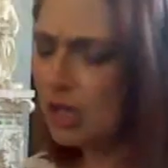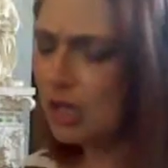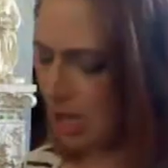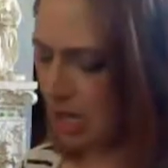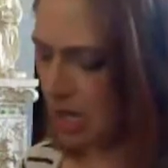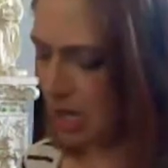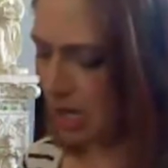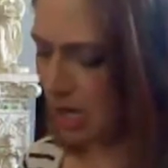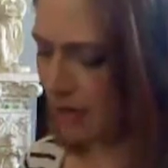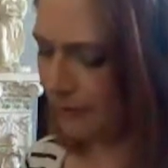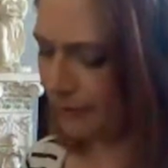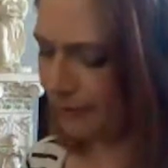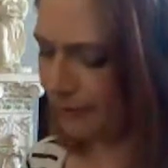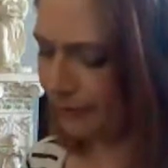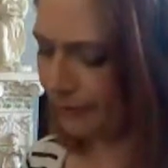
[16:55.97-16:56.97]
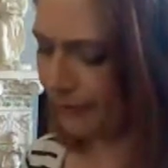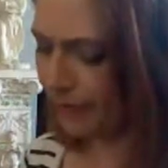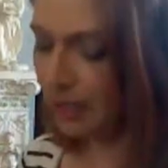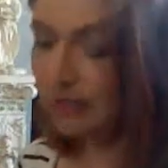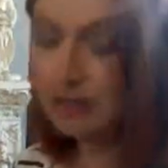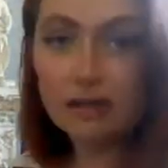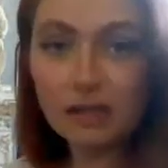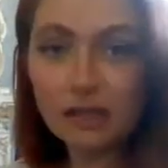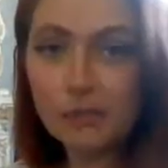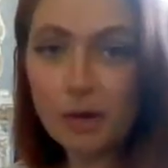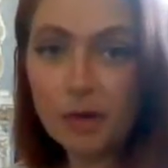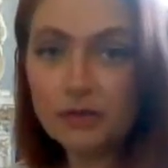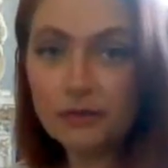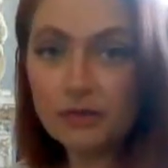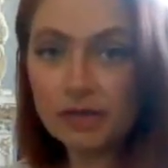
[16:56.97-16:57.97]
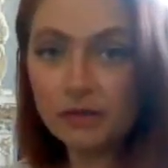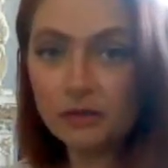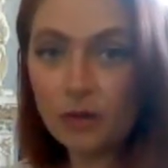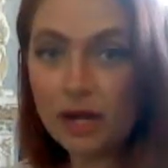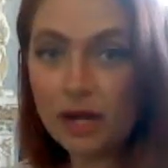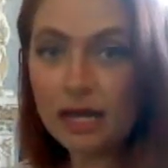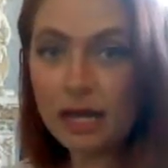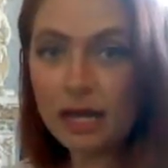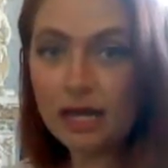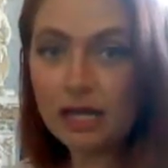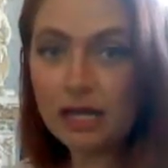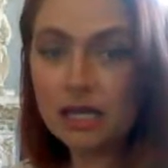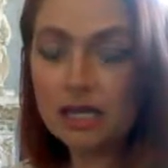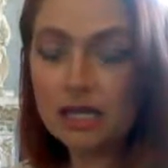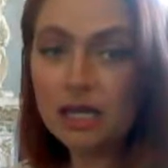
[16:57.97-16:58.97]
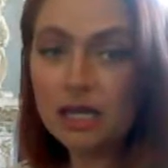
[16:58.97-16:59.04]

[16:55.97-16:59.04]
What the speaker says: and that's part of the reason why I